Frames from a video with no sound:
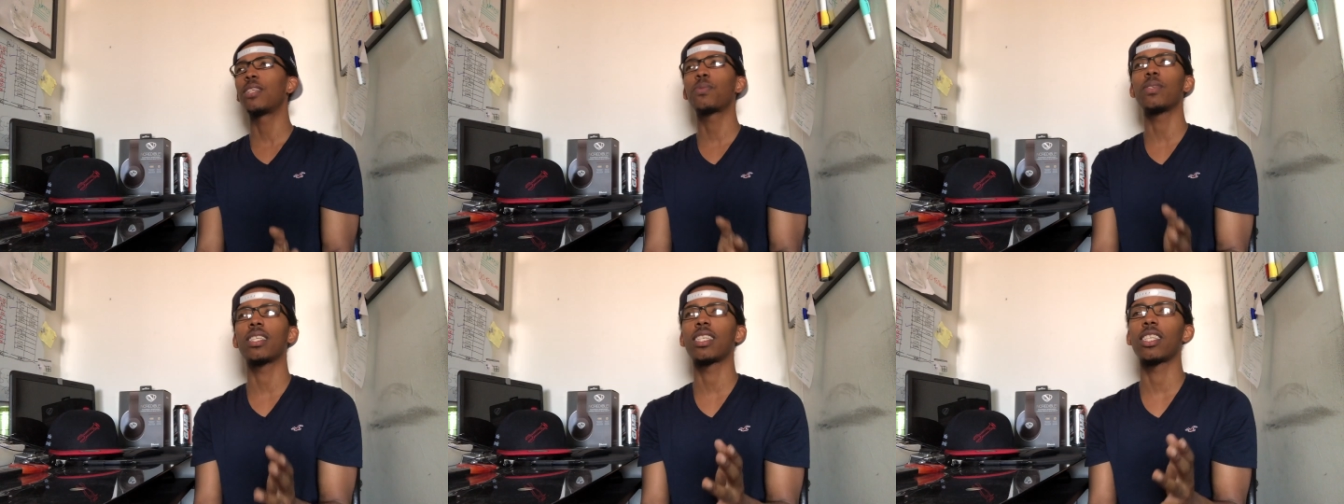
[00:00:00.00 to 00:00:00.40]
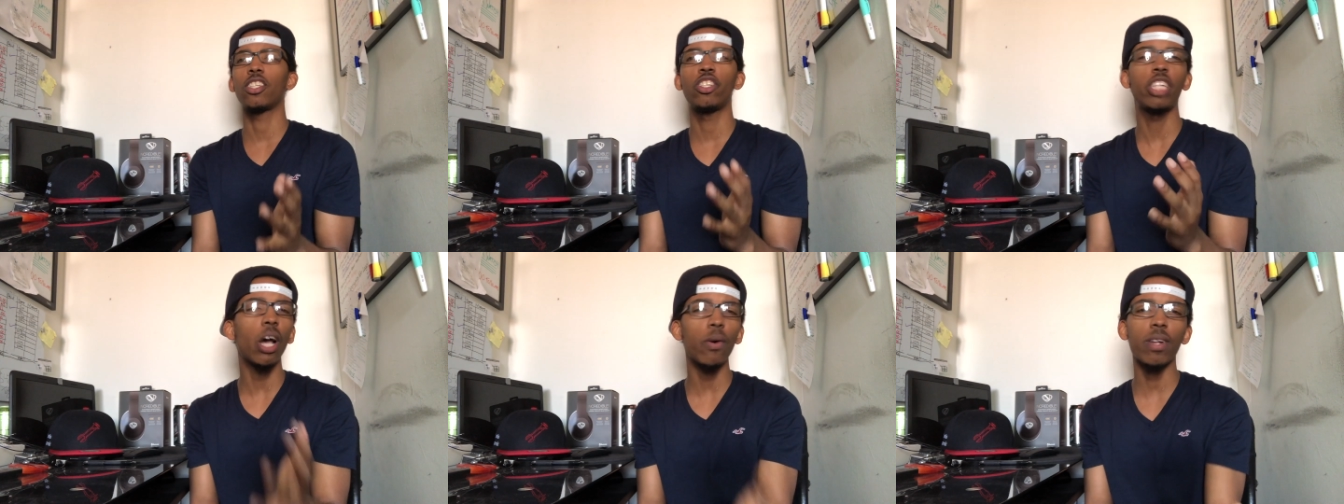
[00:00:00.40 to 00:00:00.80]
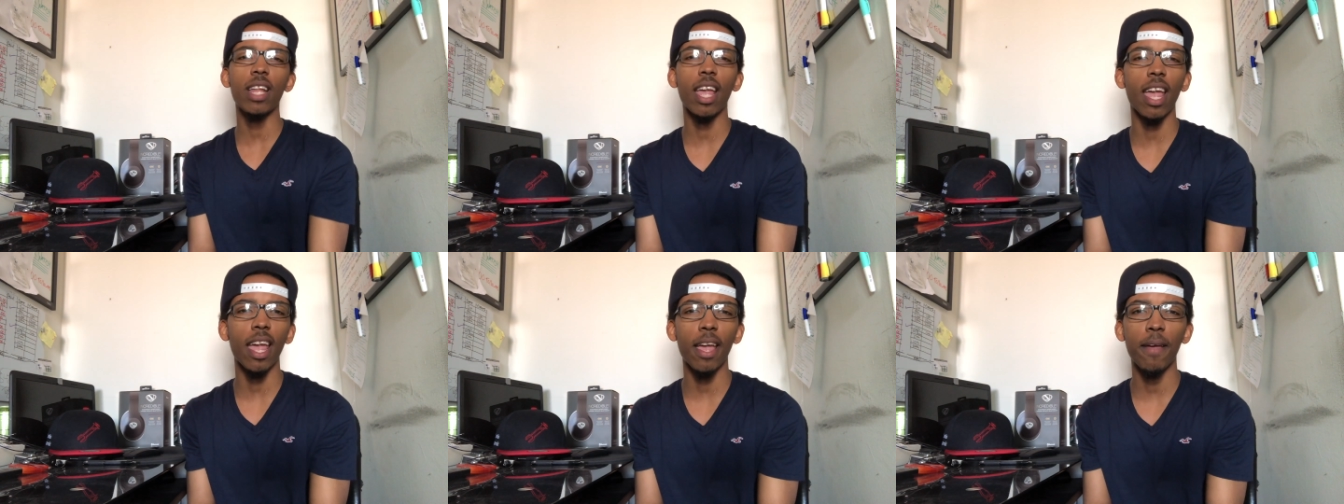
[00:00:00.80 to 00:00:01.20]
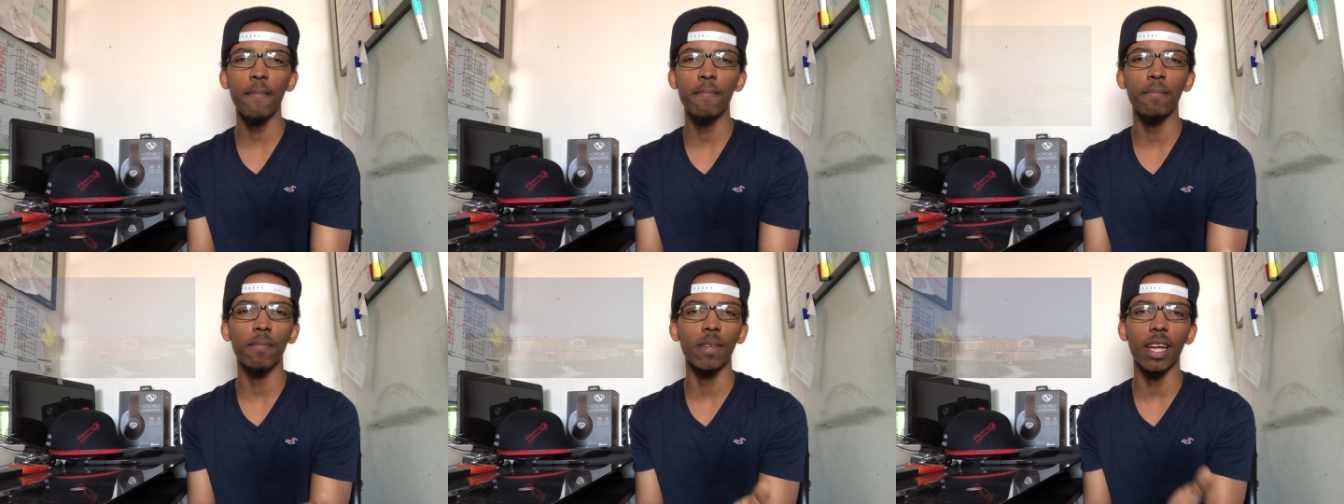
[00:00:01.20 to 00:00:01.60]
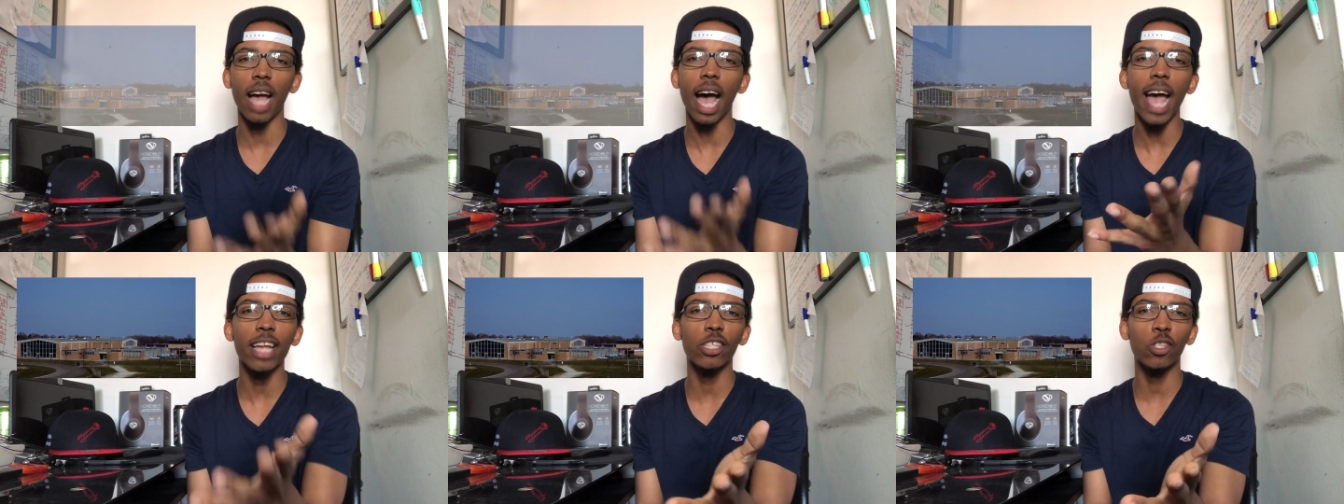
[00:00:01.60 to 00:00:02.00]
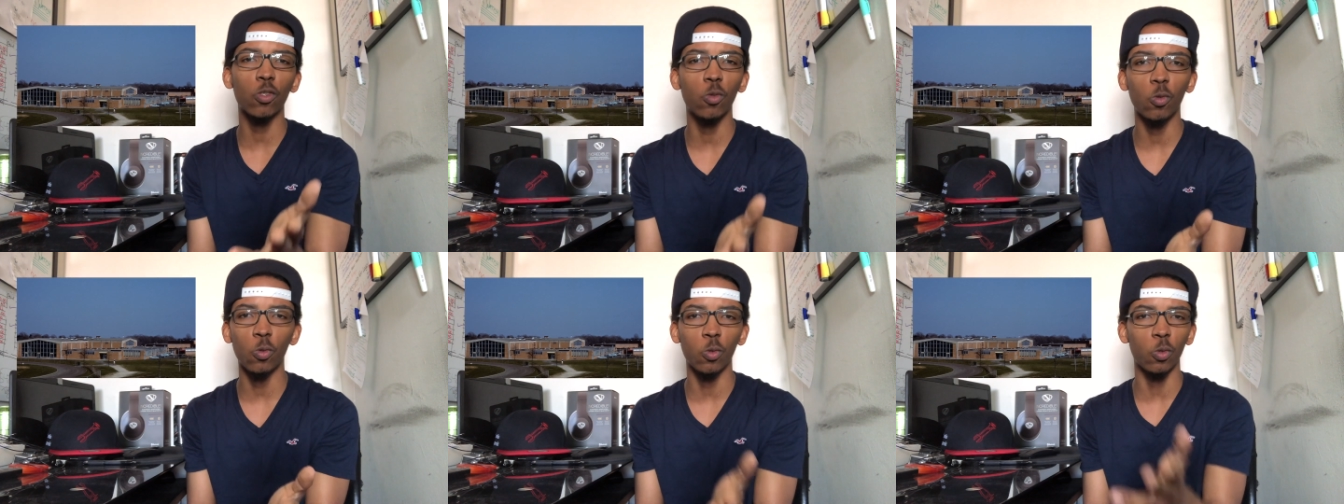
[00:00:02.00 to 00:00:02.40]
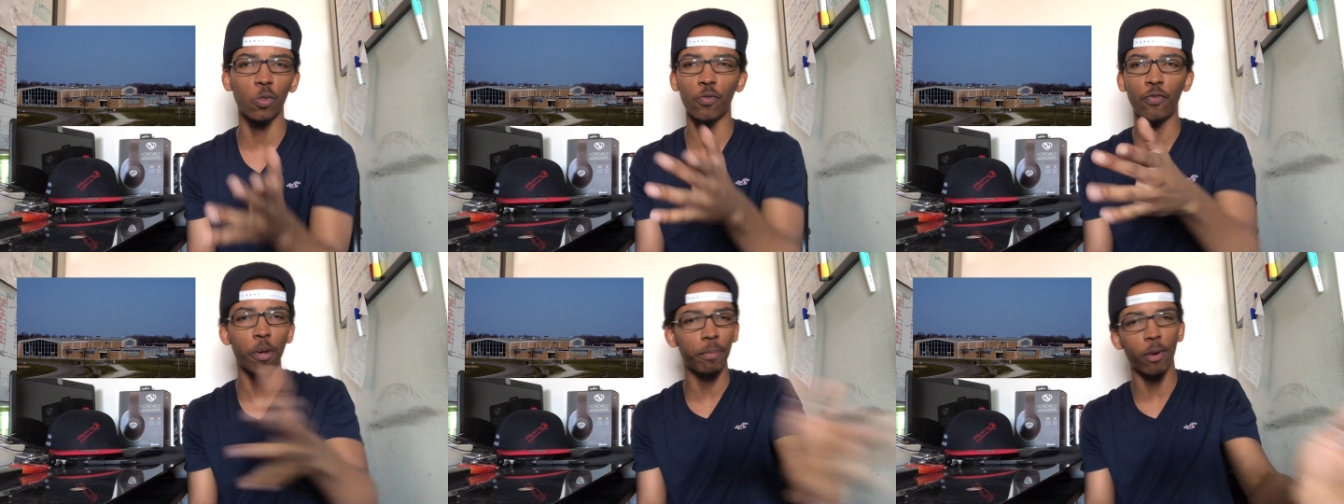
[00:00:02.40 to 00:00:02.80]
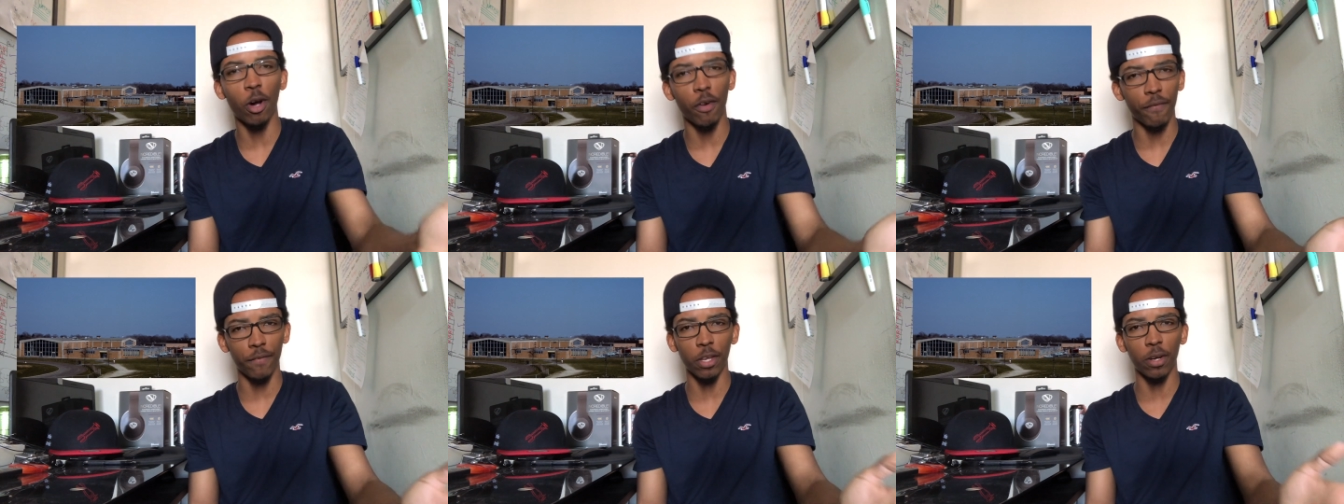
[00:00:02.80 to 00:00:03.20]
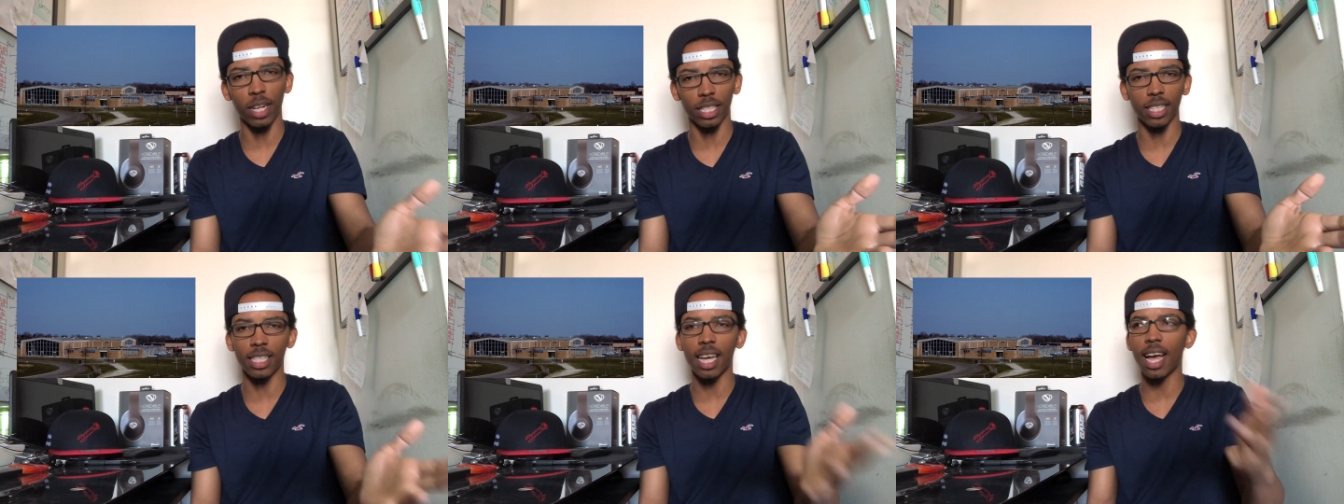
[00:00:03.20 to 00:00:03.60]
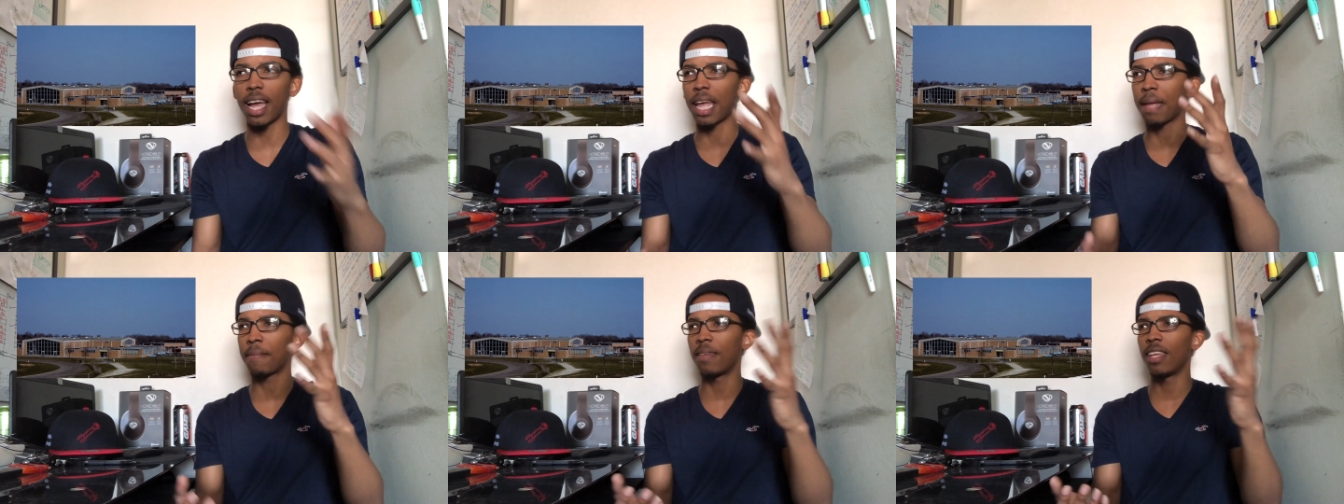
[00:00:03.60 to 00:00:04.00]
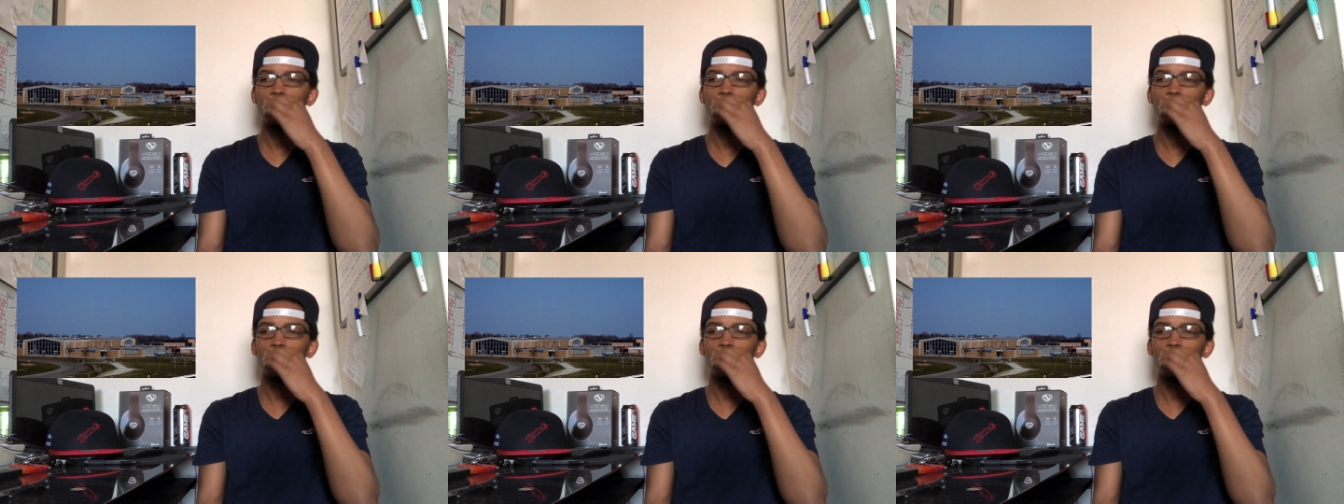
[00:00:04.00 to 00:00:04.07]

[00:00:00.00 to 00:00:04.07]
This was Cheltenham High School's football field at the time.